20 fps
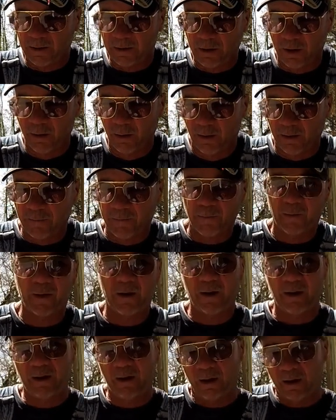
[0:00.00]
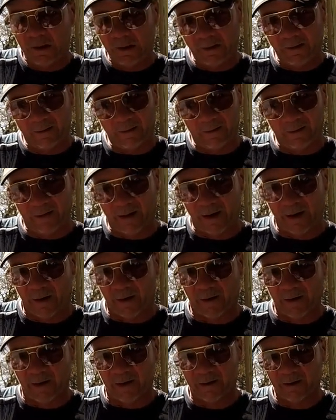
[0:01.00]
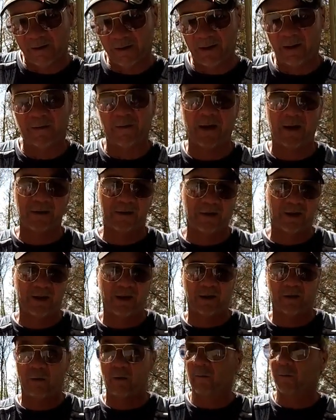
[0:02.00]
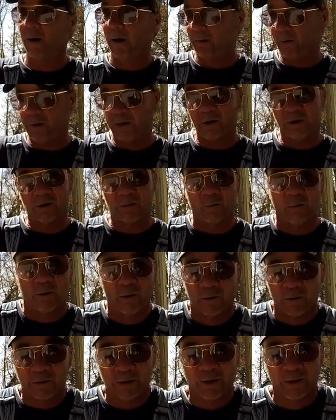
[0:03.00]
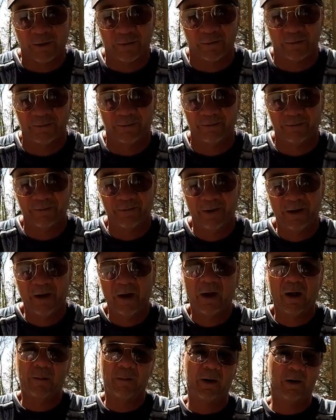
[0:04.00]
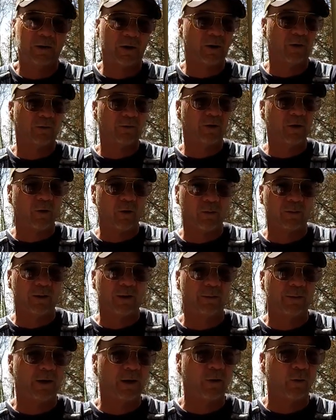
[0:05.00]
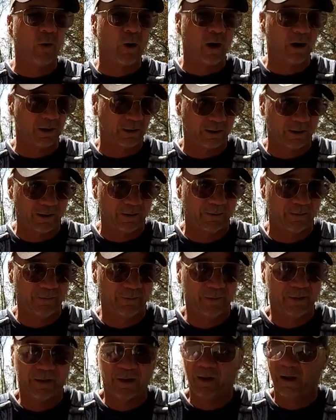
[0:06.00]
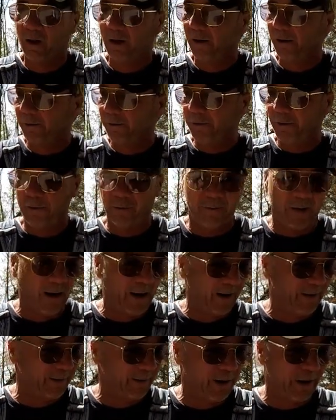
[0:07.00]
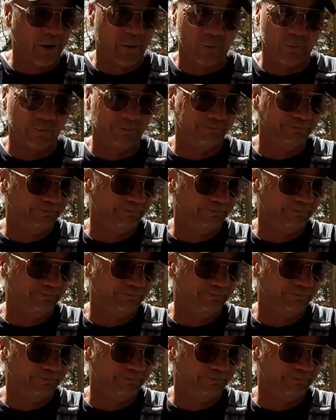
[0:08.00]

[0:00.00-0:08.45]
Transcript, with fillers: but two or three in an area, and that's it. Or maybe just one or two, but they'll normally be quality. You might go